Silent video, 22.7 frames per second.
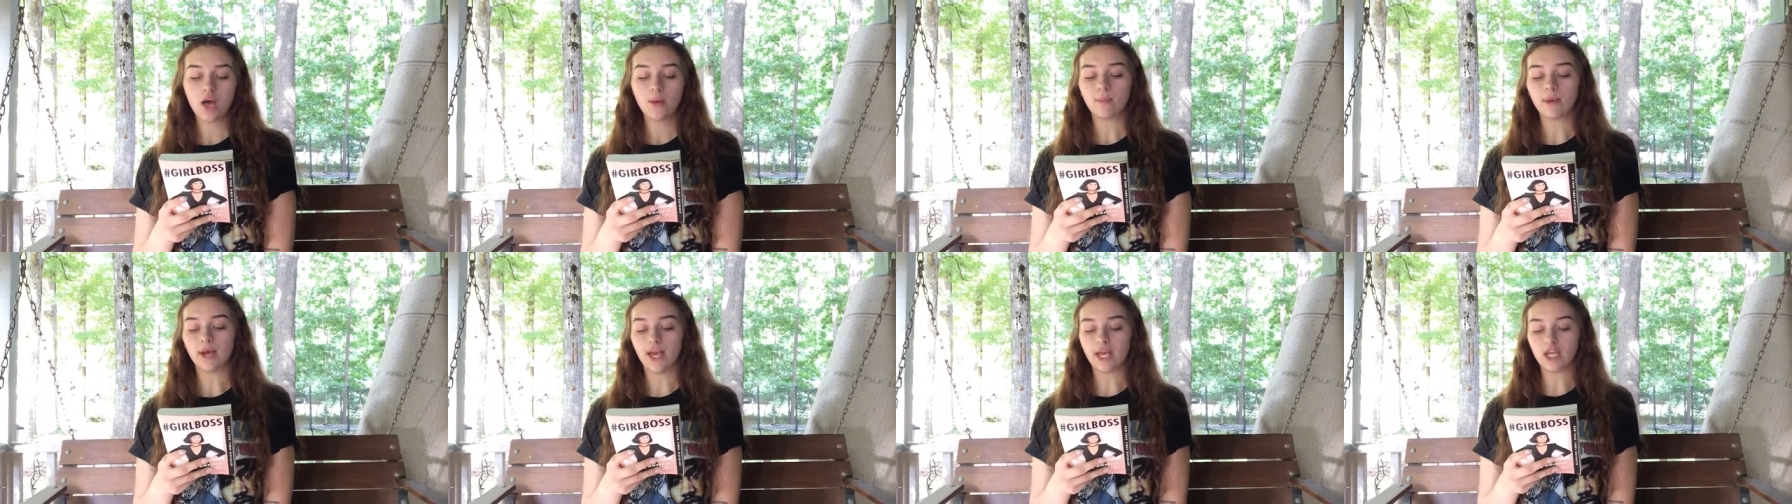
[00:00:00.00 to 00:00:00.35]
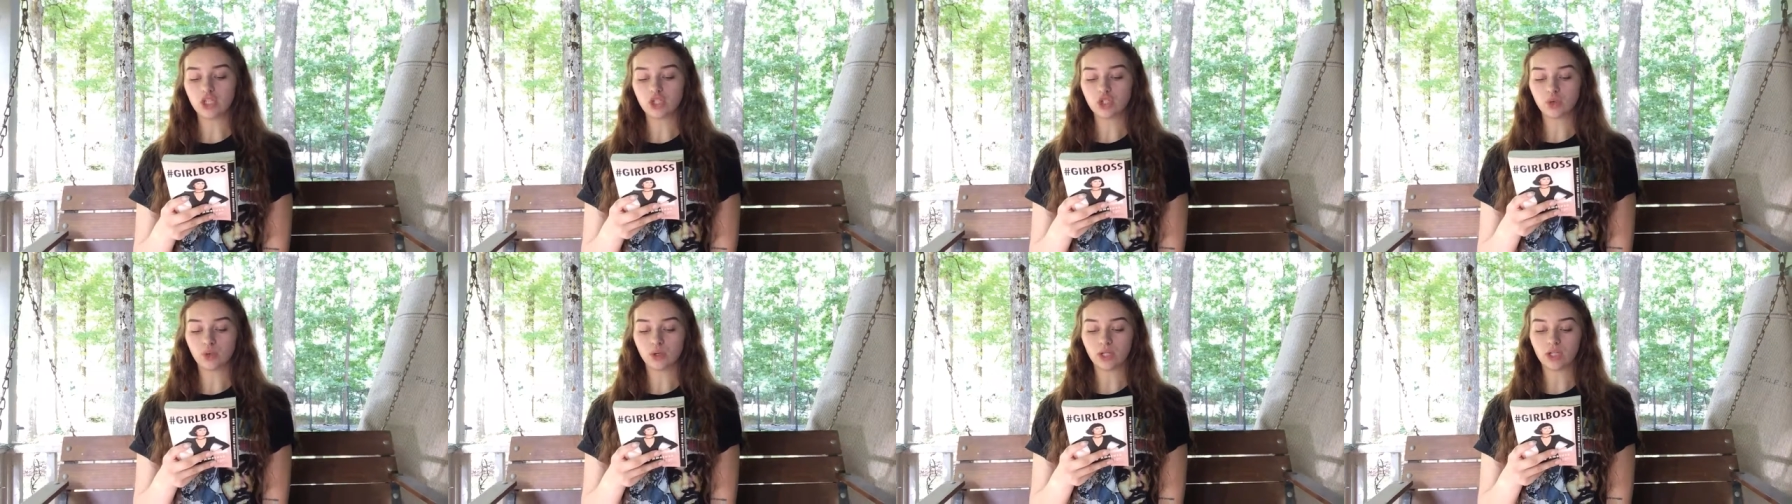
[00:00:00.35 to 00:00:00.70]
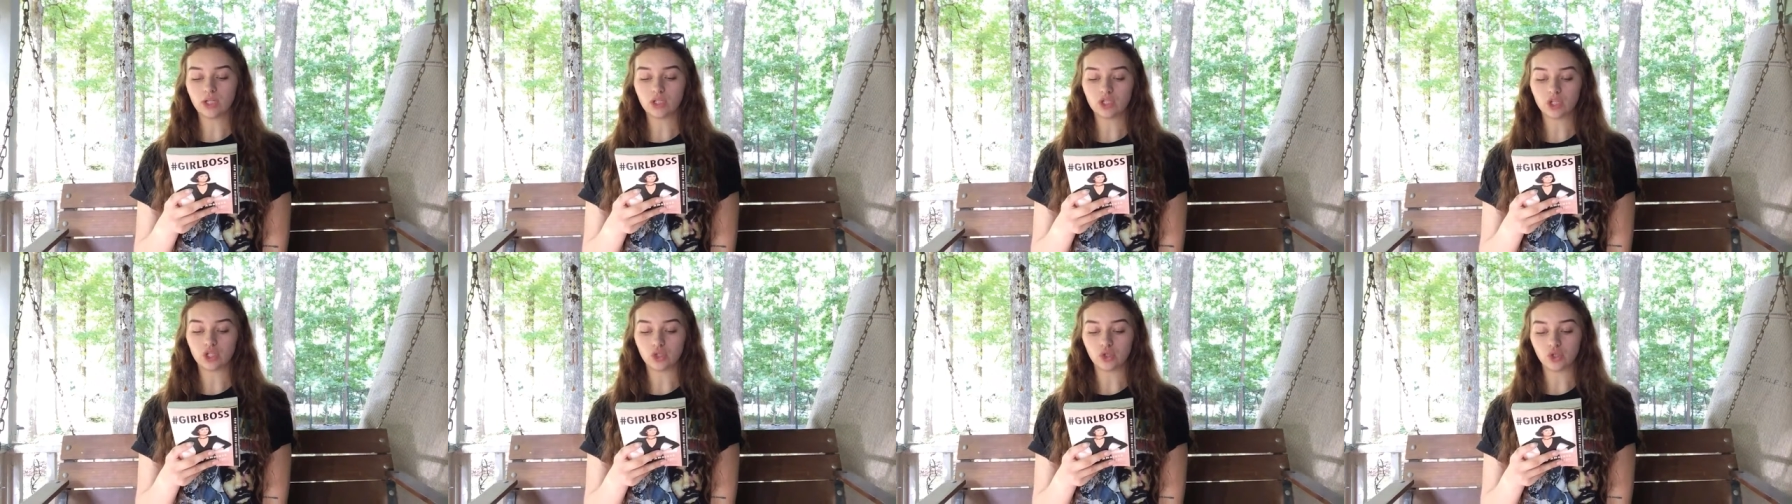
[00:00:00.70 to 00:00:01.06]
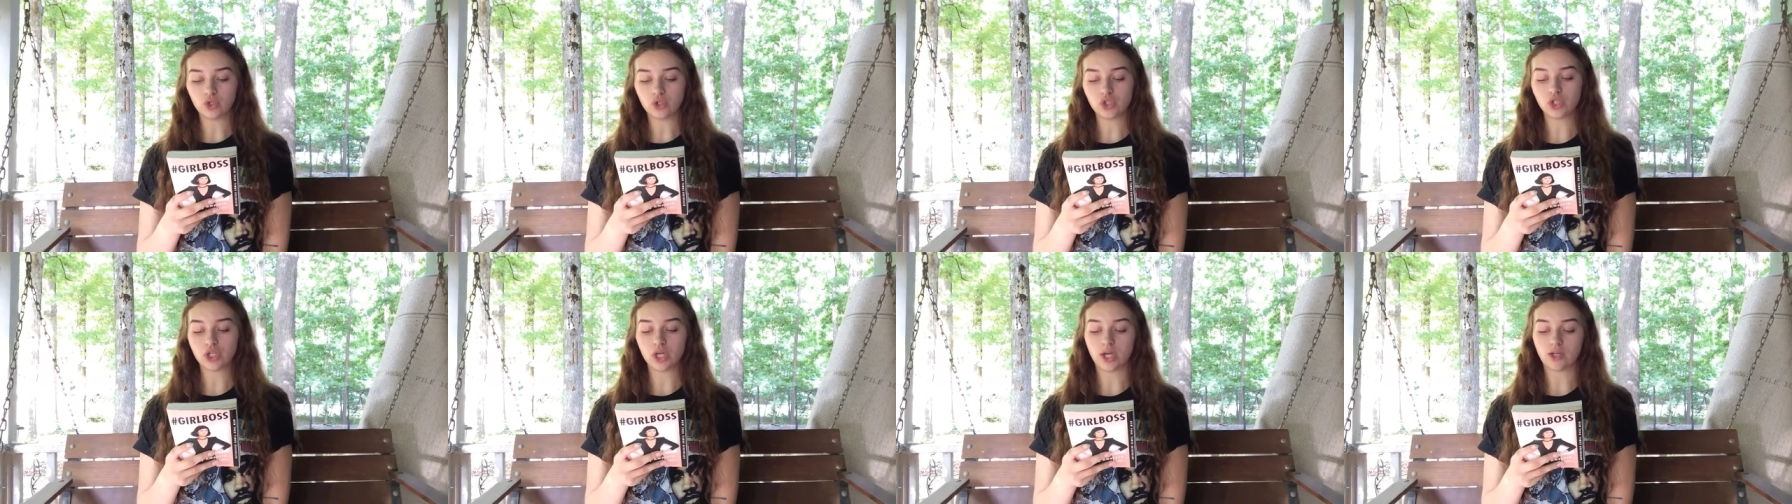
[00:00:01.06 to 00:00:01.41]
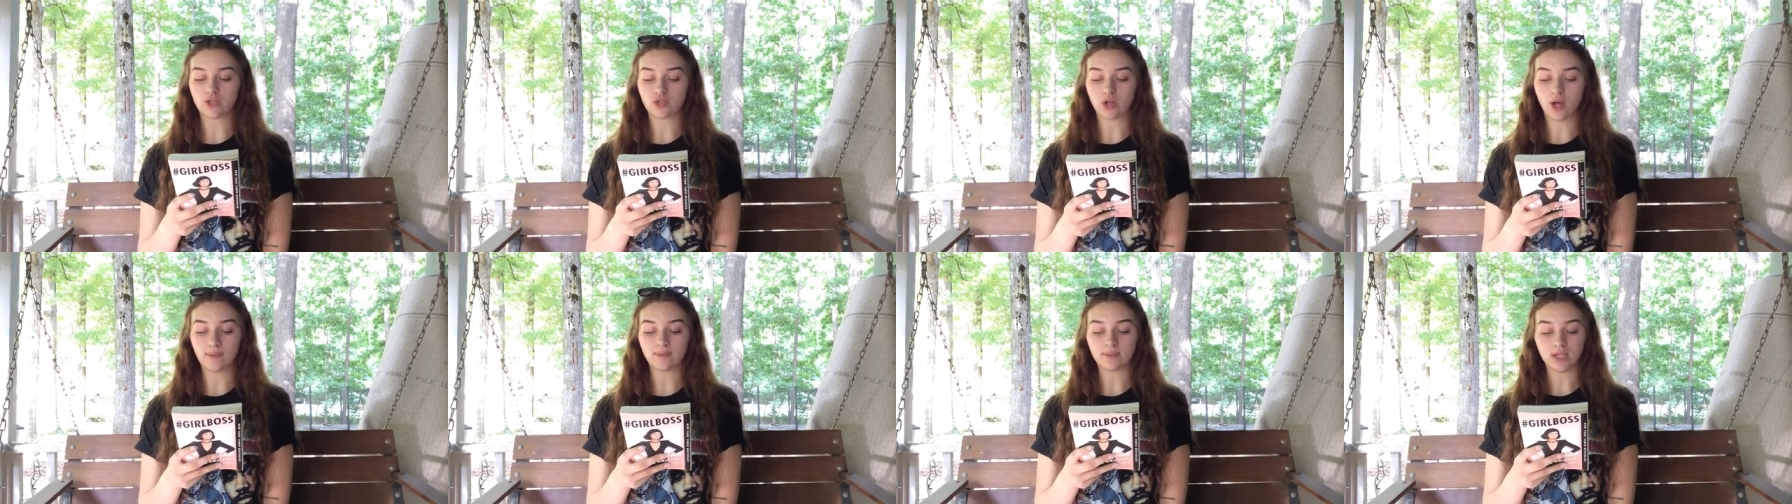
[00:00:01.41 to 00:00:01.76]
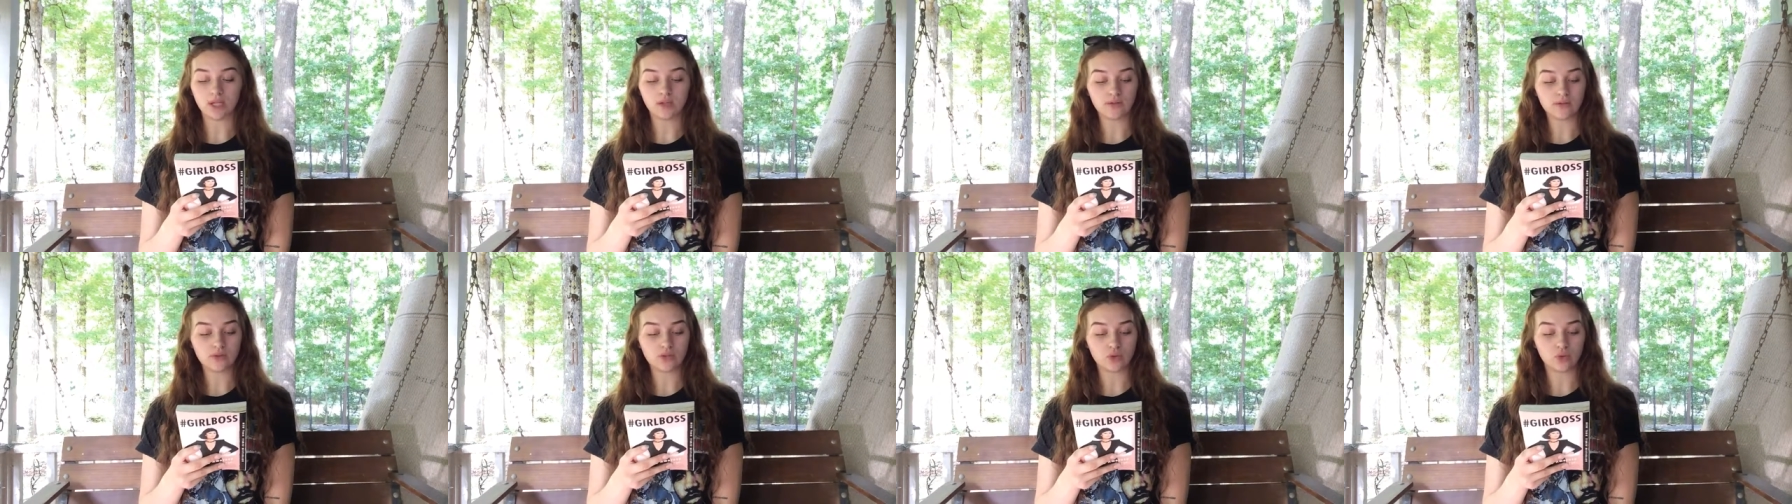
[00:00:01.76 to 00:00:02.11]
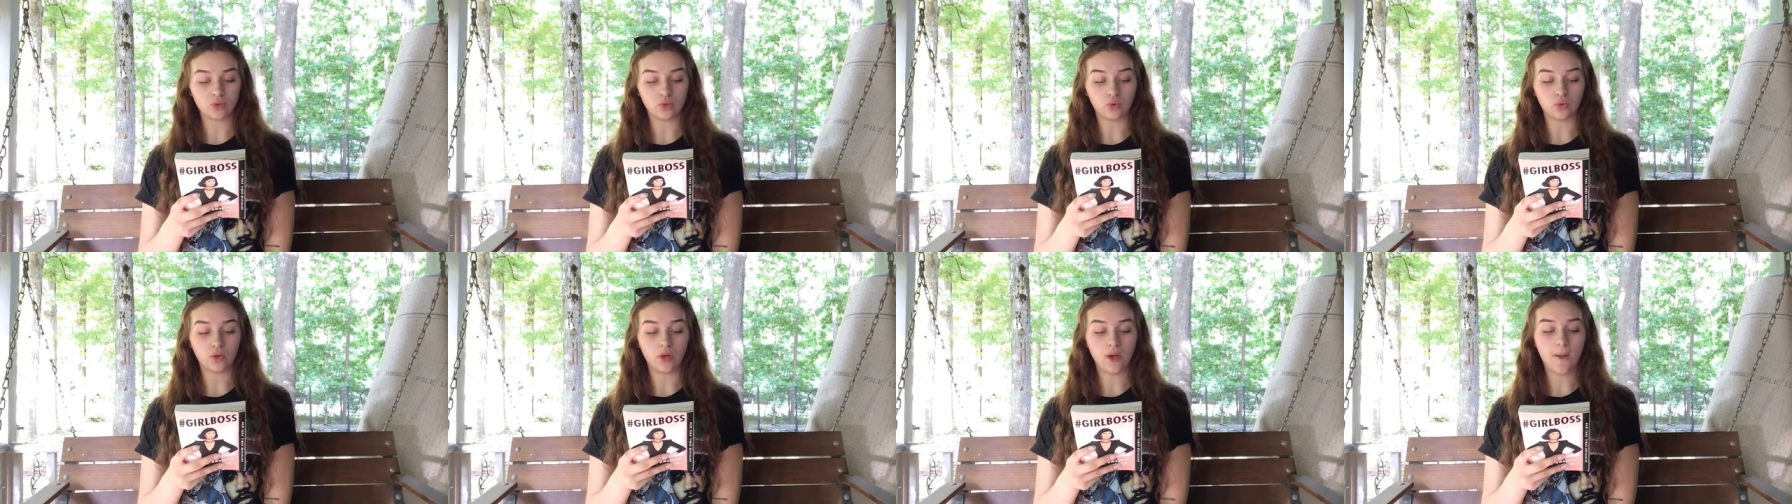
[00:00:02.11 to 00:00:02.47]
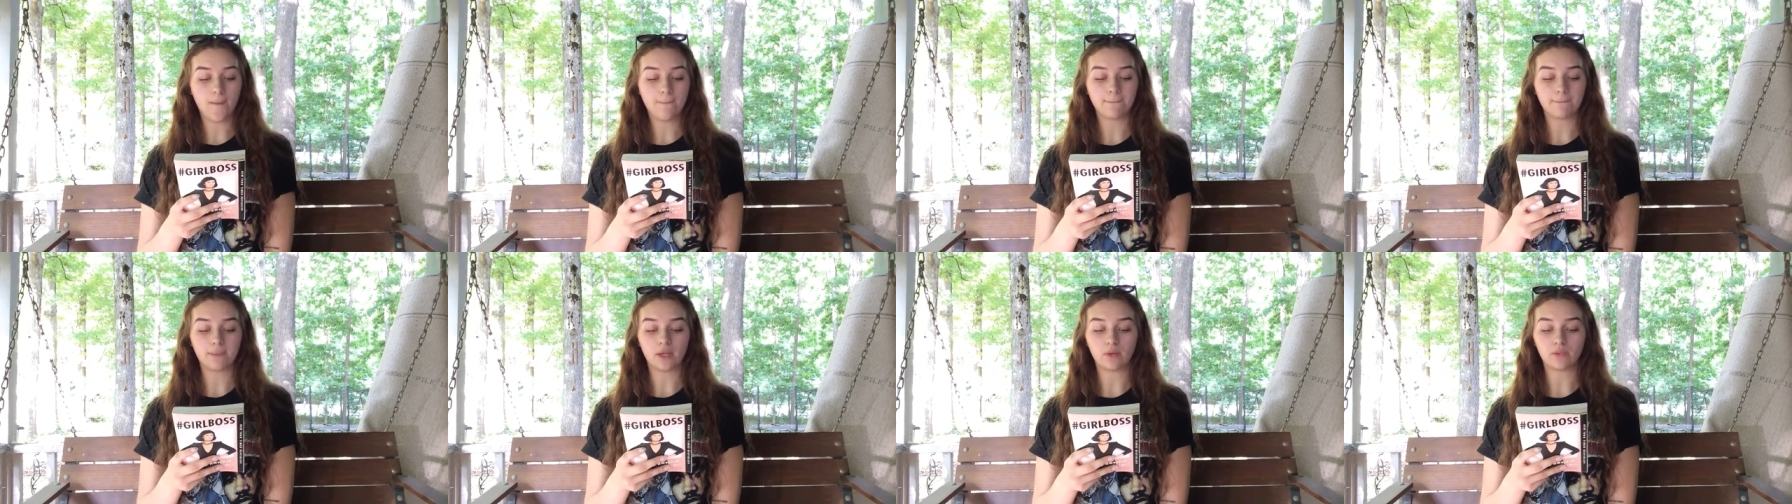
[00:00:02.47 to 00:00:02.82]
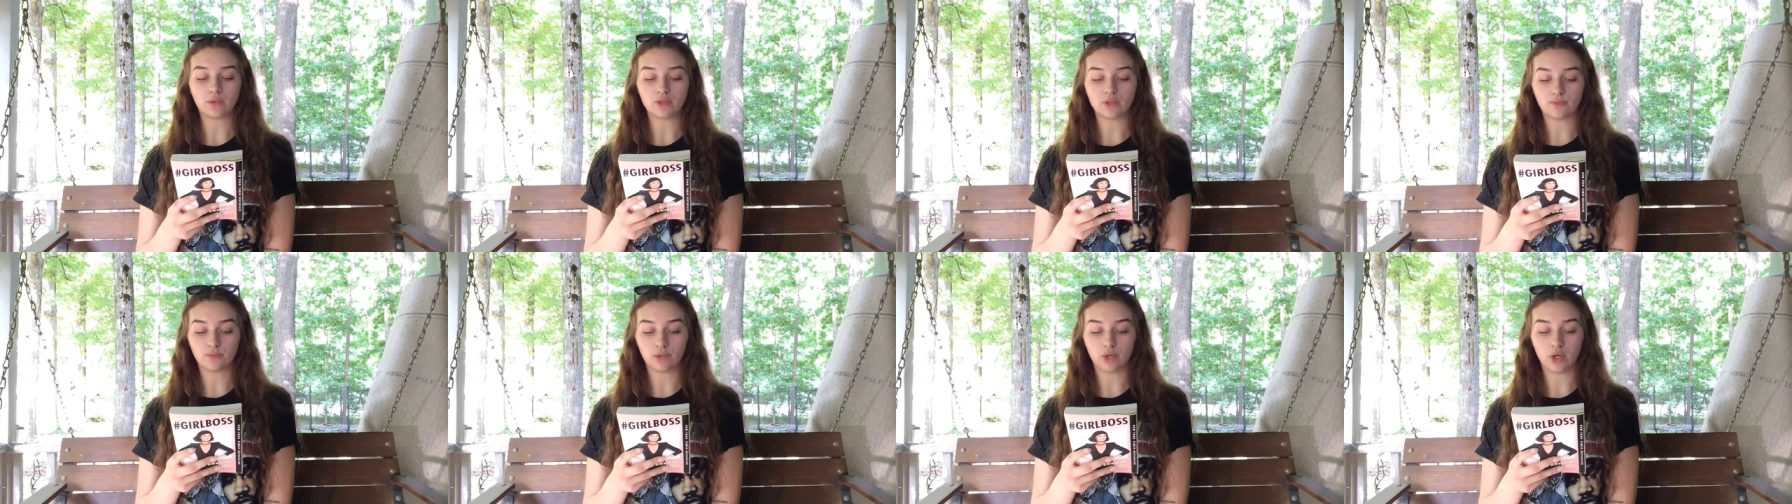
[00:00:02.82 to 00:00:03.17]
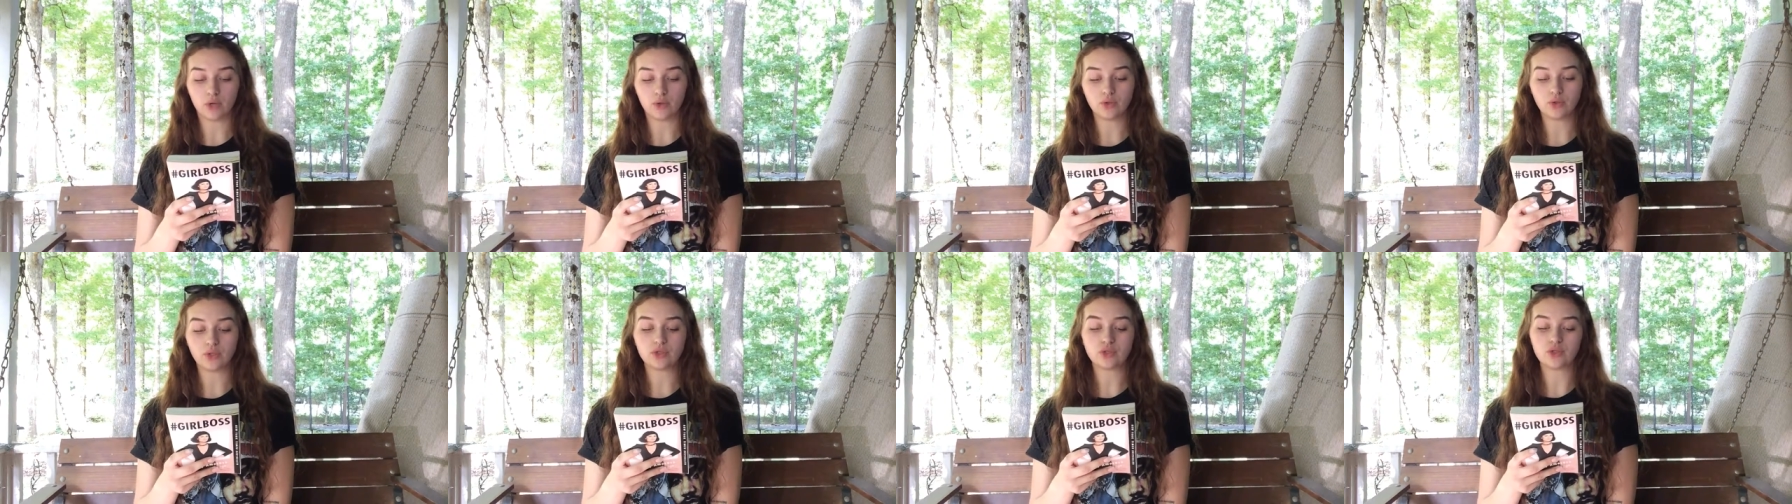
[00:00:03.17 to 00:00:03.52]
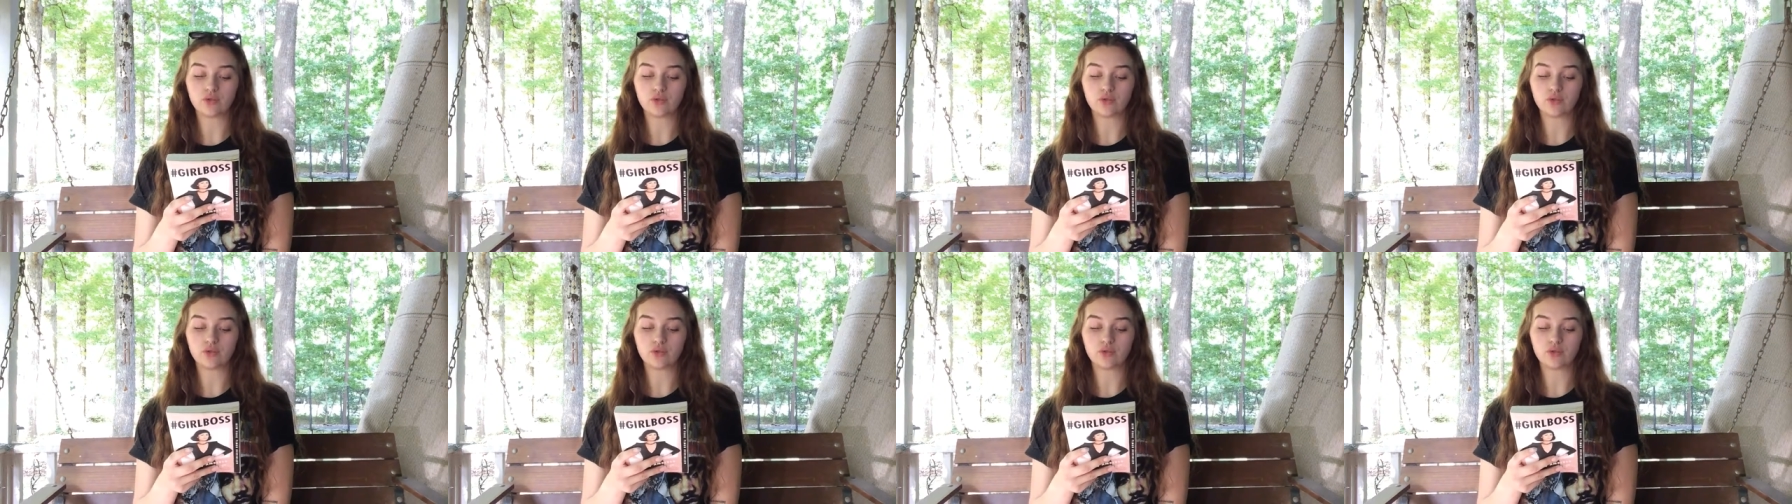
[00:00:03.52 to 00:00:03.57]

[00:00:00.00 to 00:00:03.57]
By age 22, she had dropped out of school and was broke,